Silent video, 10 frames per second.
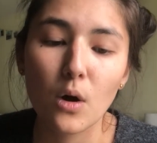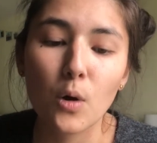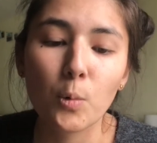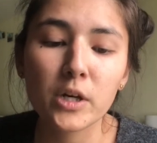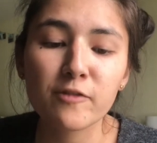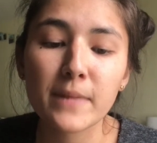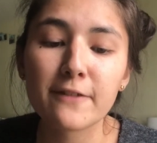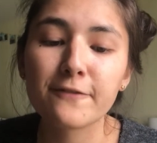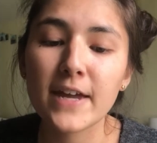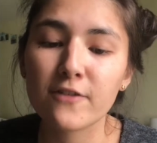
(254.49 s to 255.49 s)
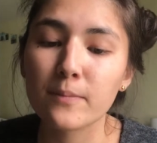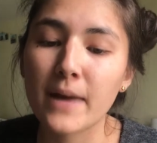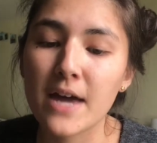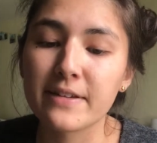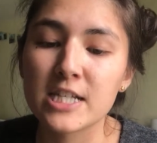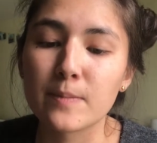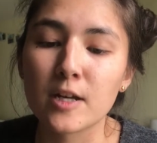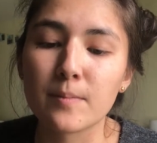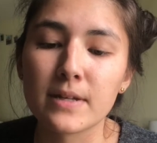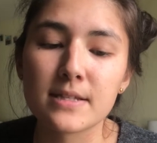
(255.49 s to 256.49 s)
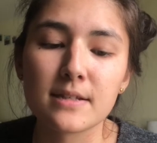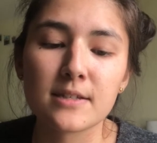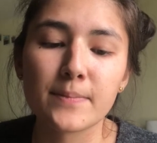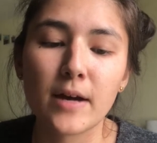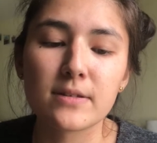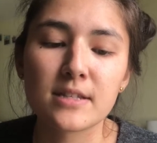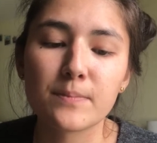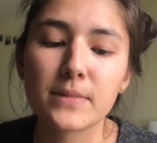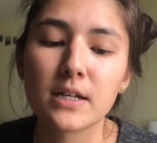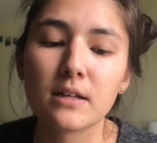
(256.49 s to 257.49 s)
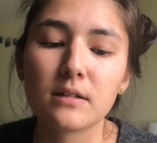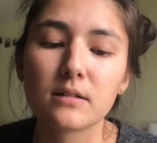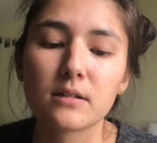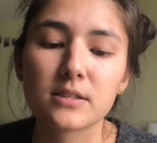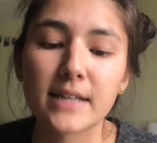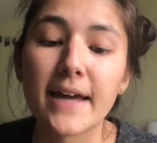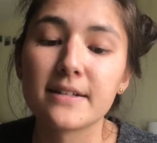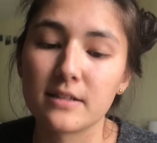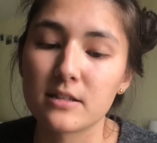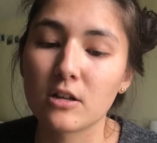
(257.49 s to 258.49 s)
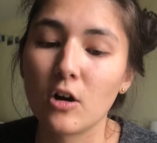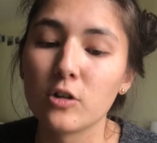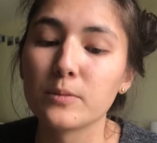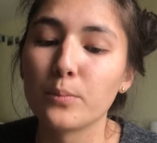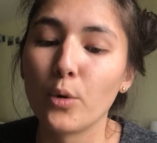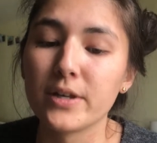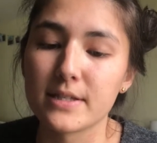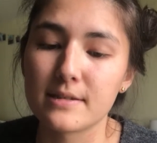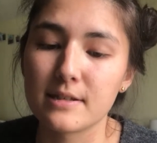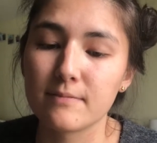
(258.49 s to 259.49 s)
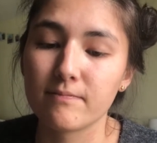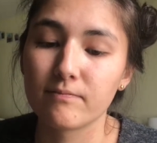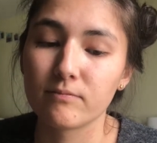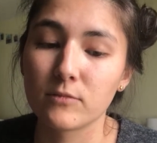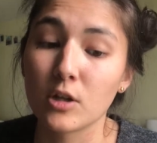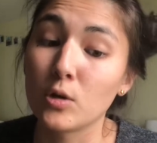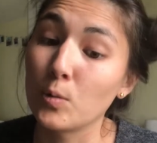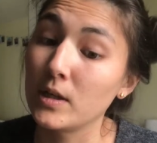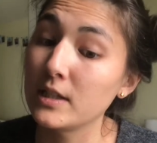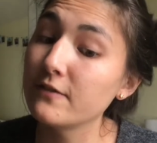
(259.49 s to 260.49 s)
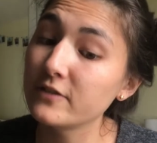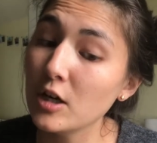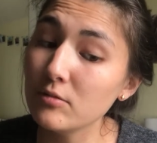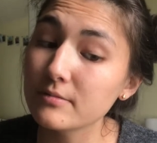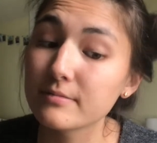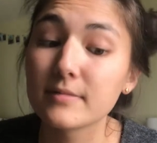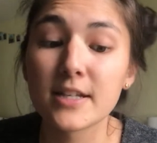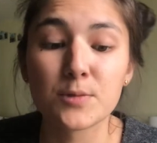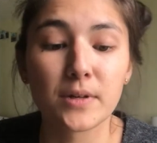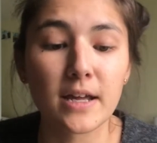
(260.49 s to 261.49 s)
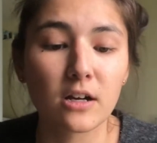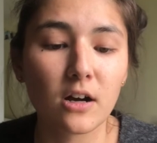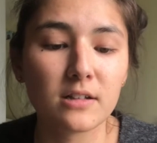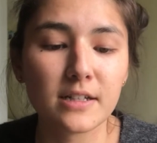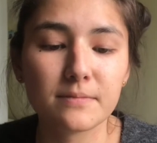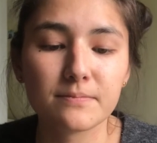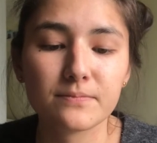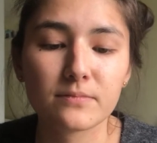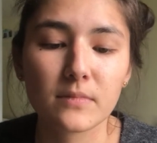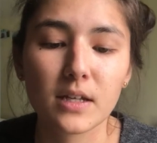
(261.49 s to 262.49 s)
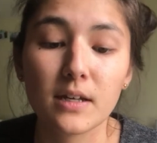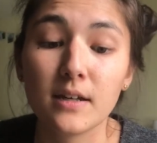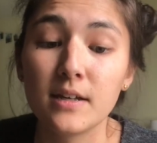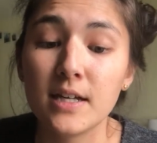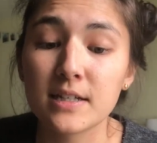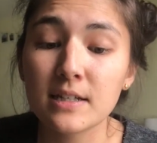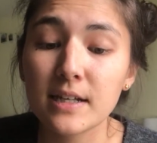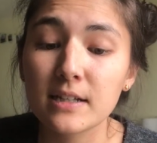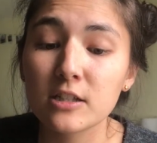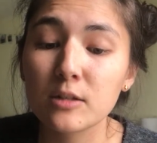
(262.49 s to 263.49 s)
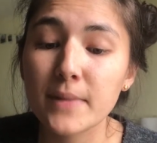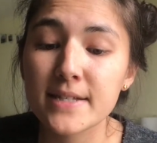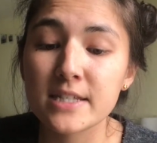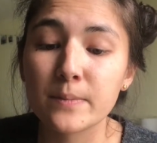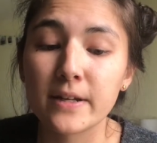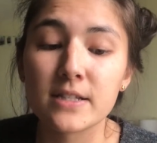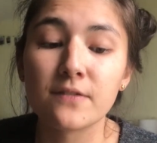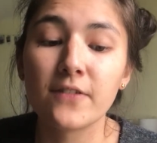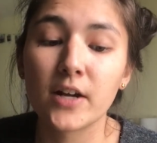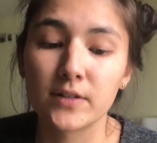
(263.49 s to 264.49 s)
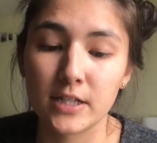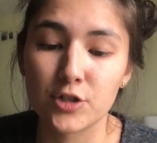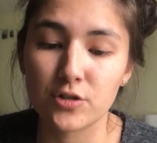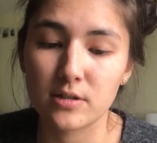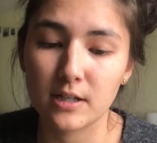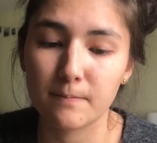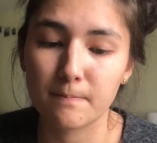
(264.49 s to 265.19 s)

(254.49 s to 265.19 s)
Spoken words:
One of my favorite bath experiments is about something scientists called buoyancy. Will it float, is what I call it. It can get a little messy, but it's very interesting.